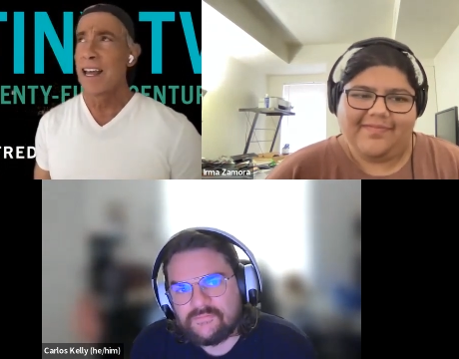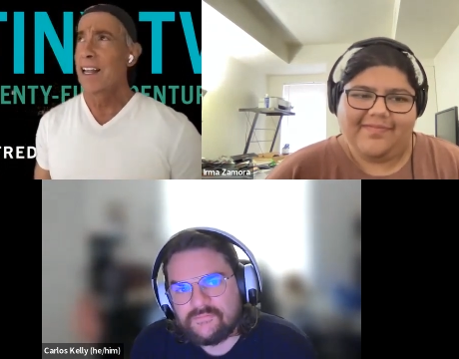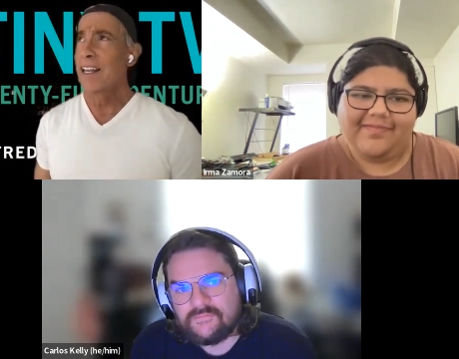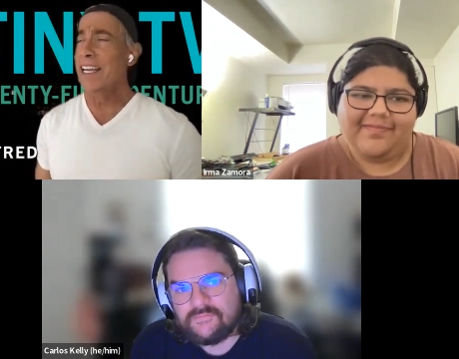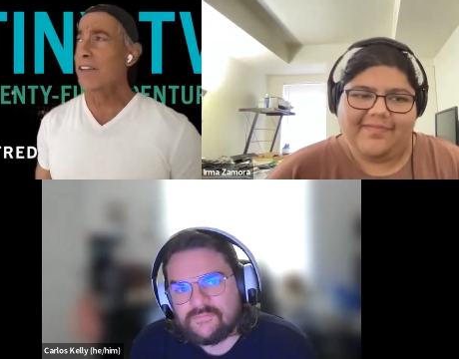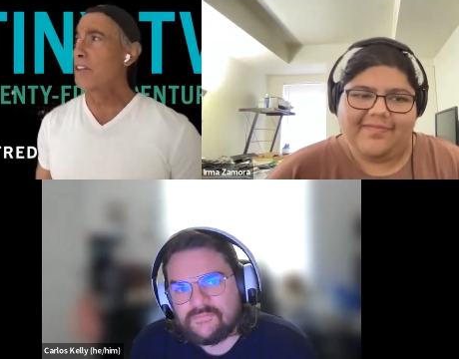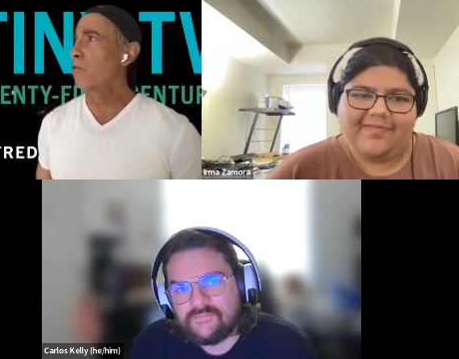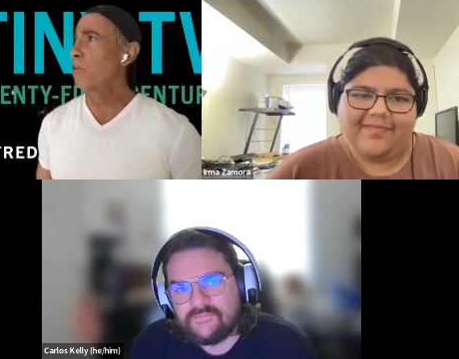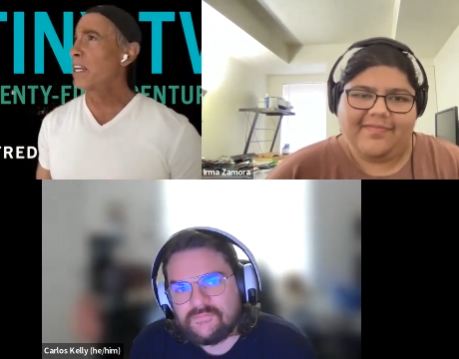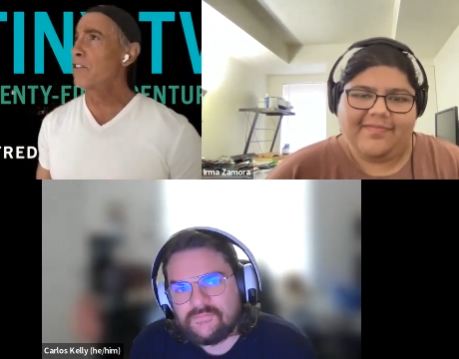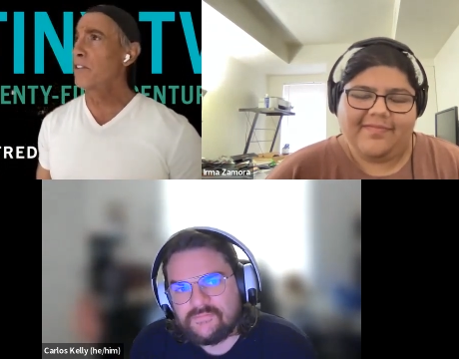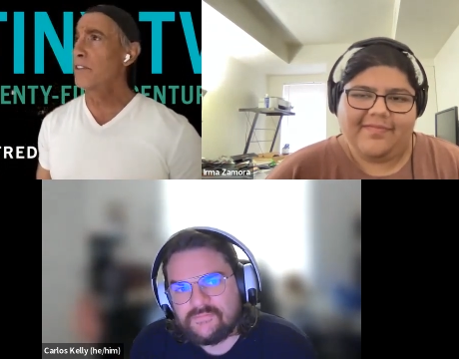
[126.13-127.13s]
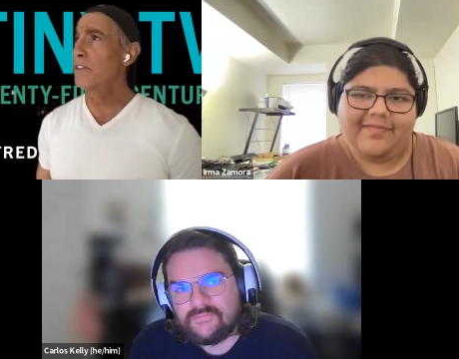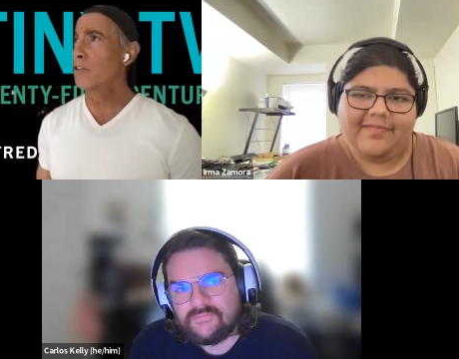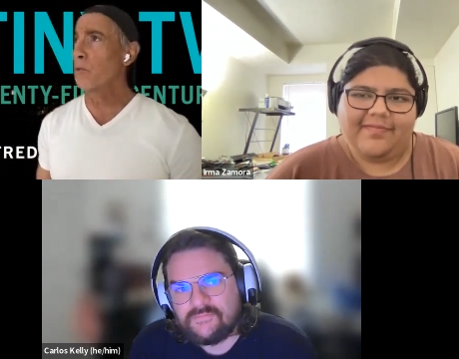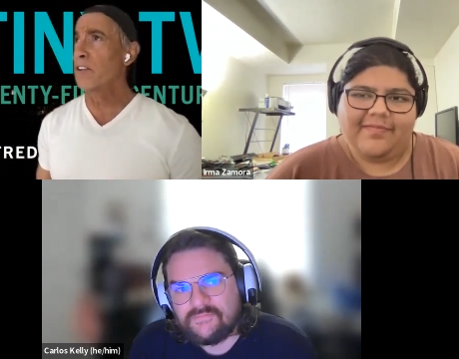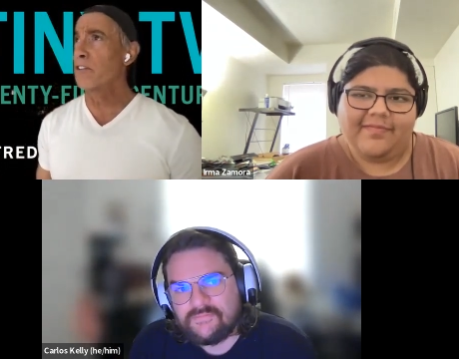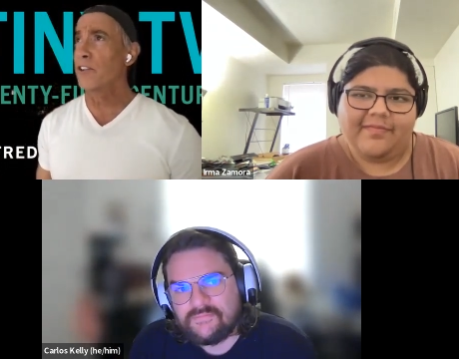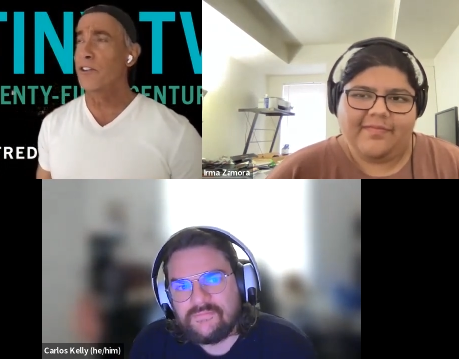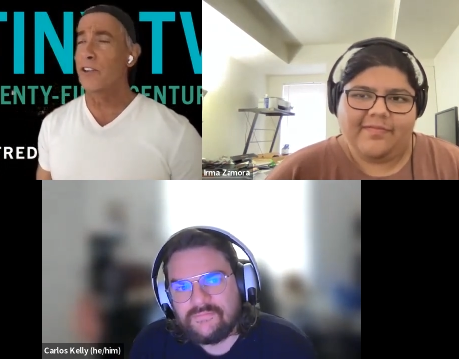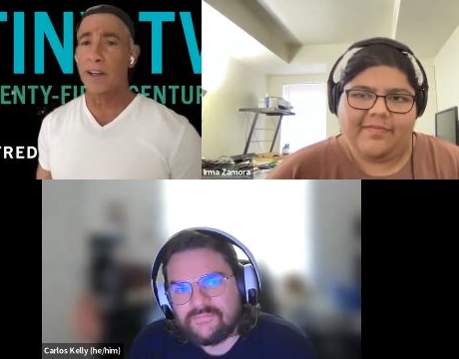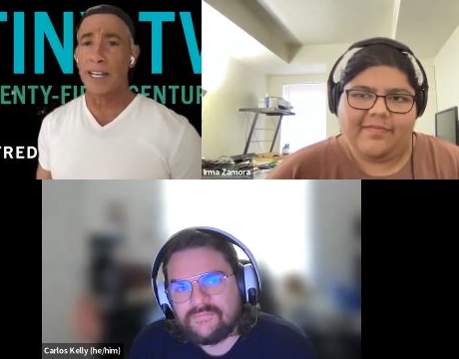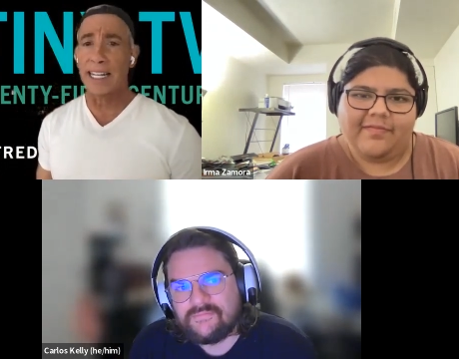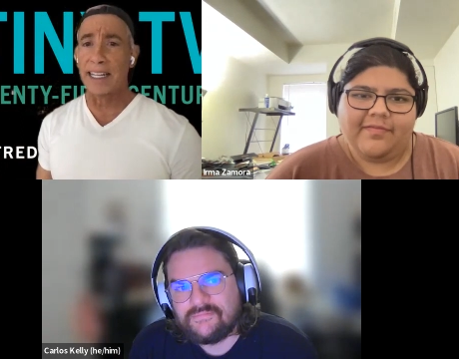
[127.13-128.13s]
Speaker 1: Like the re- this research
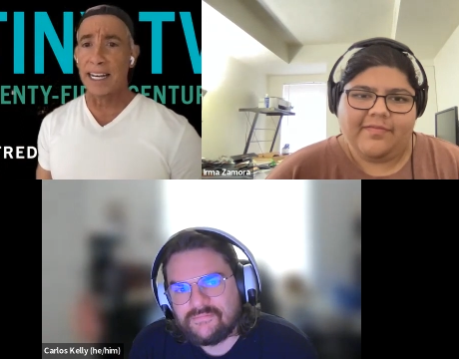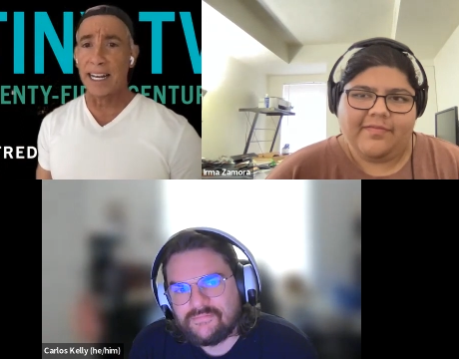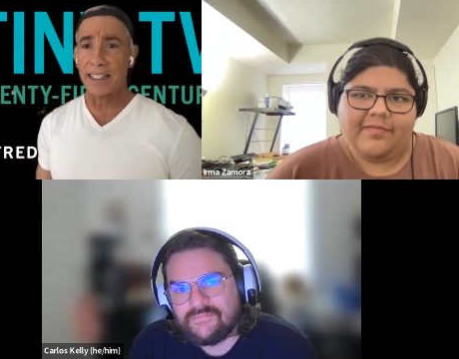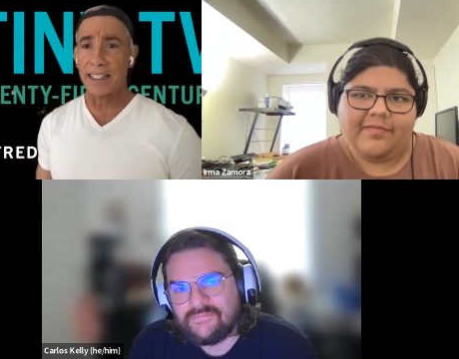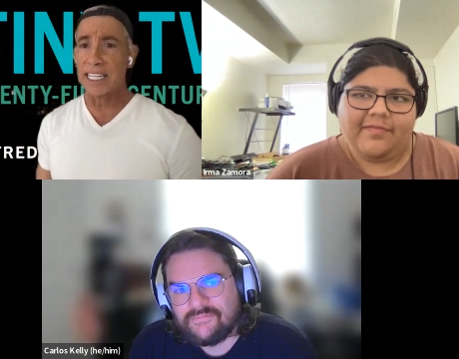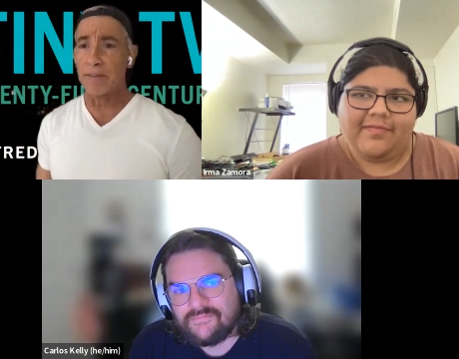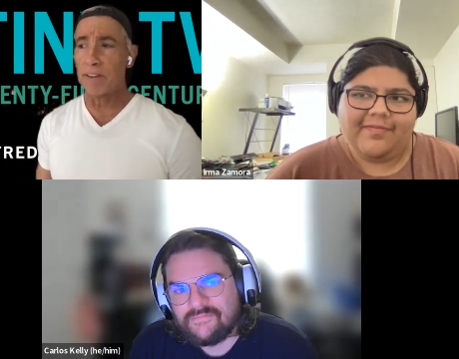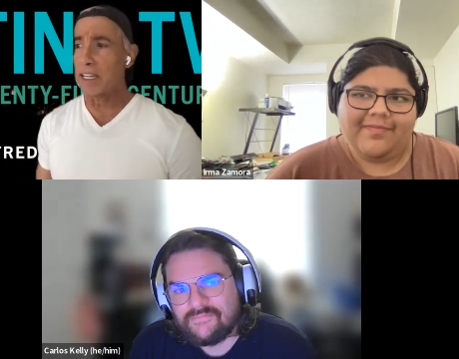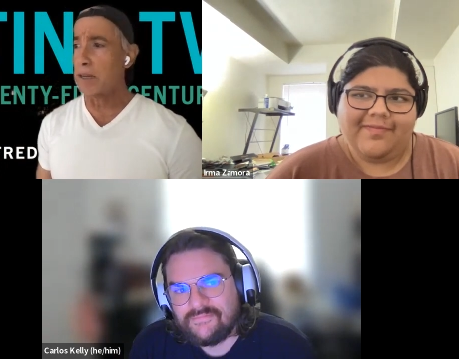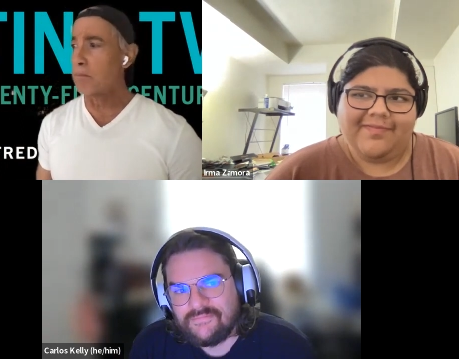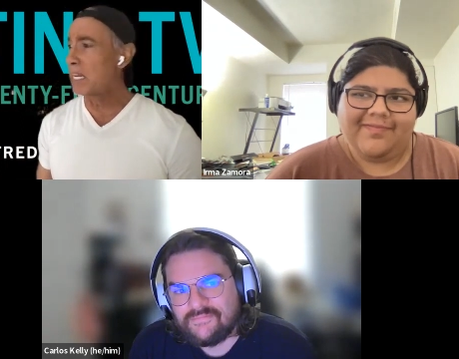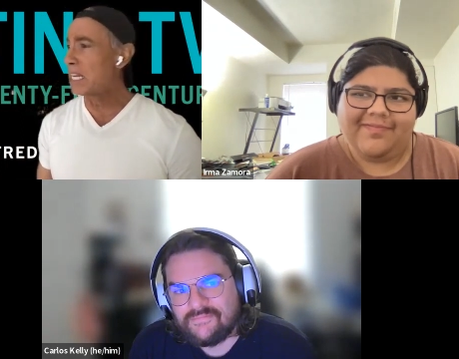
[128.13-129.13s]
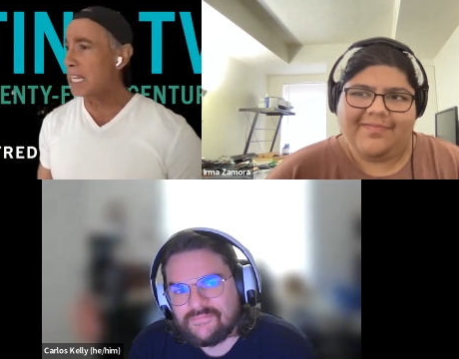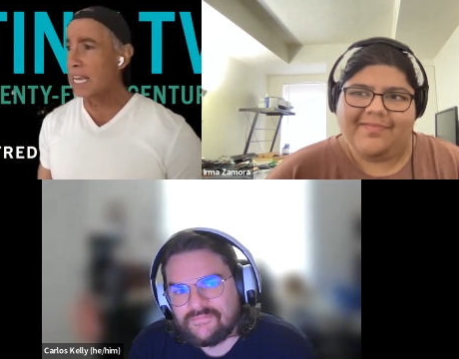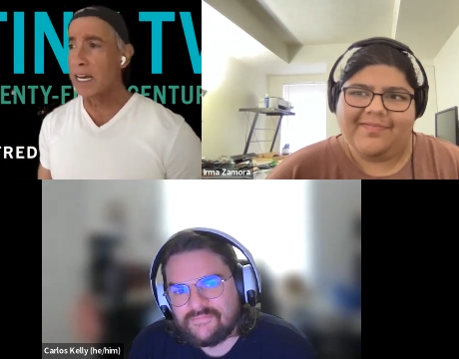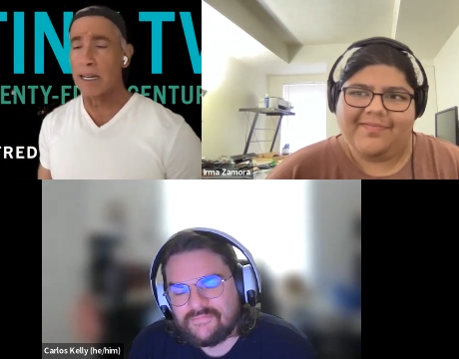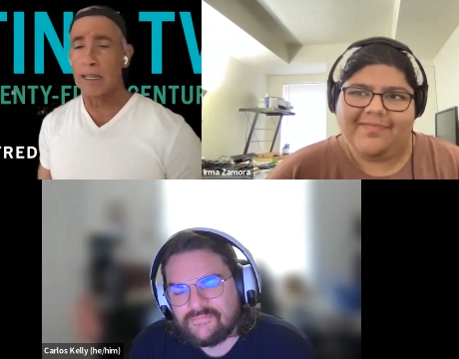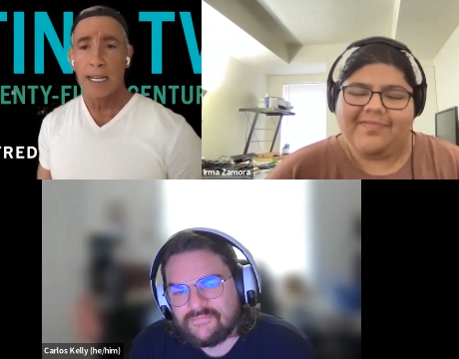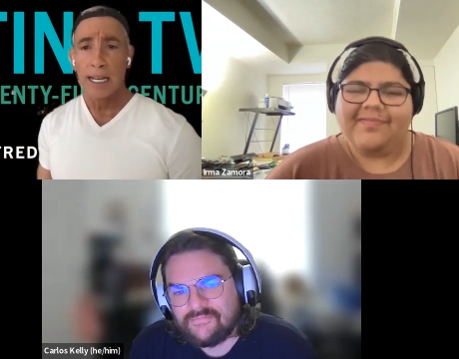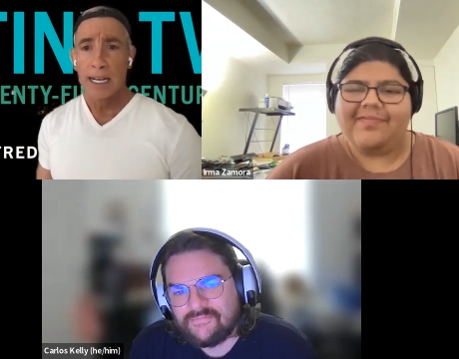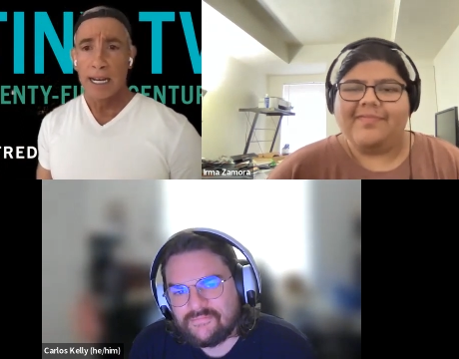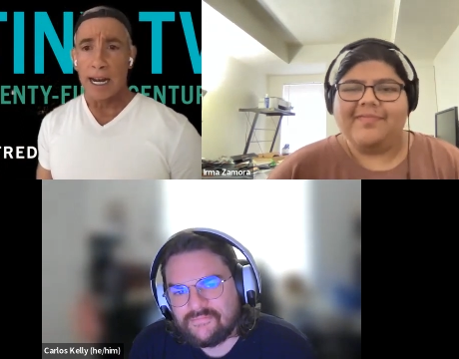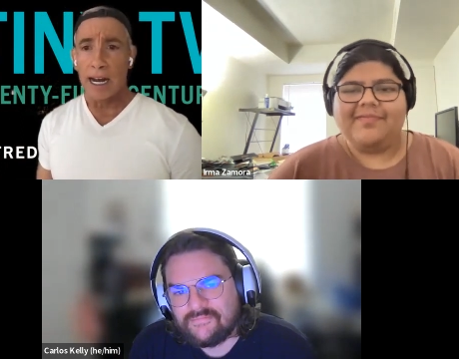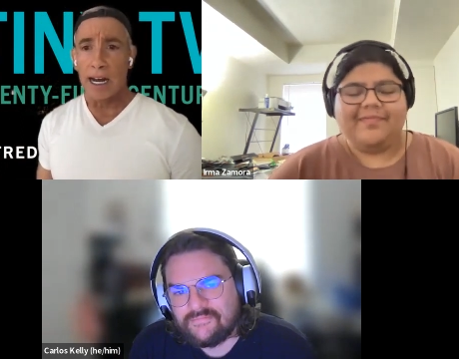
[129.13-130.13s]
on Latinx TV media,
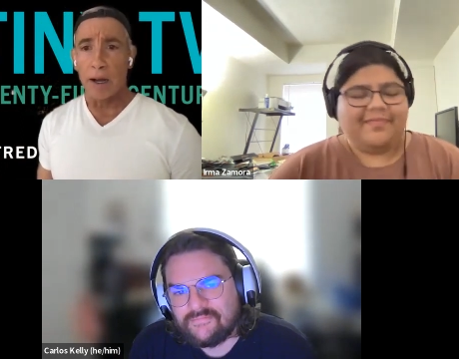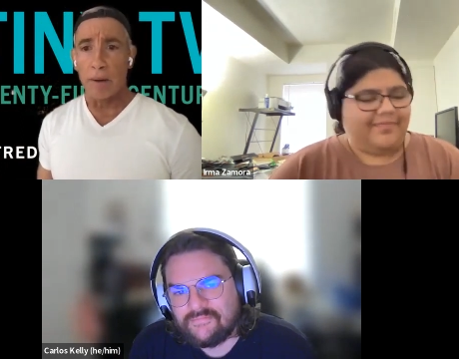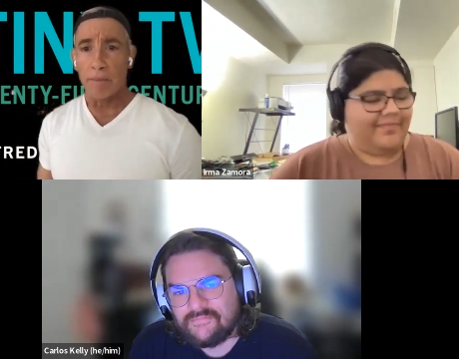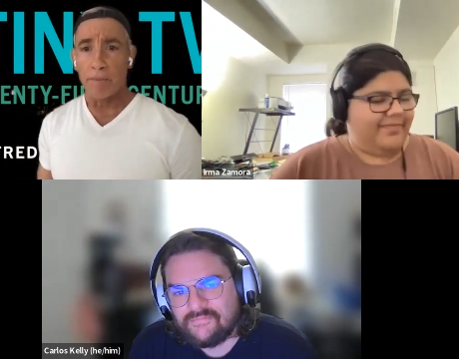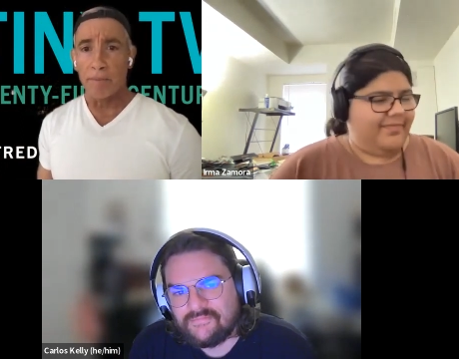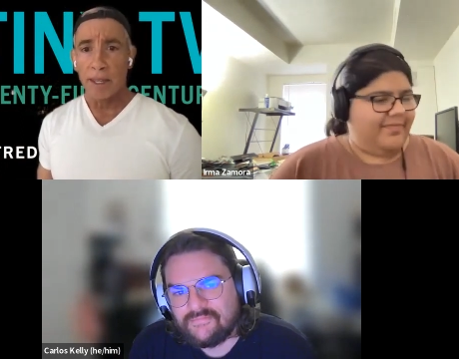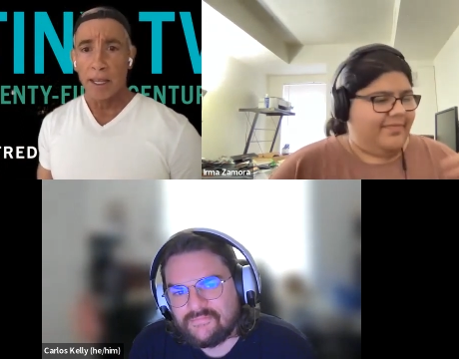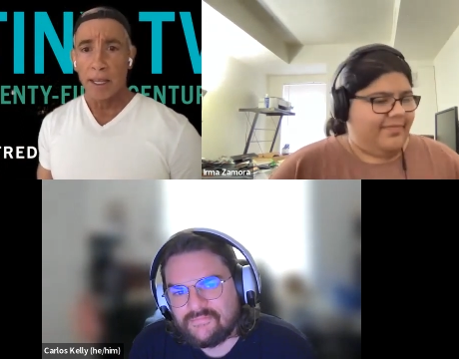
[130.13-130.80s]
um,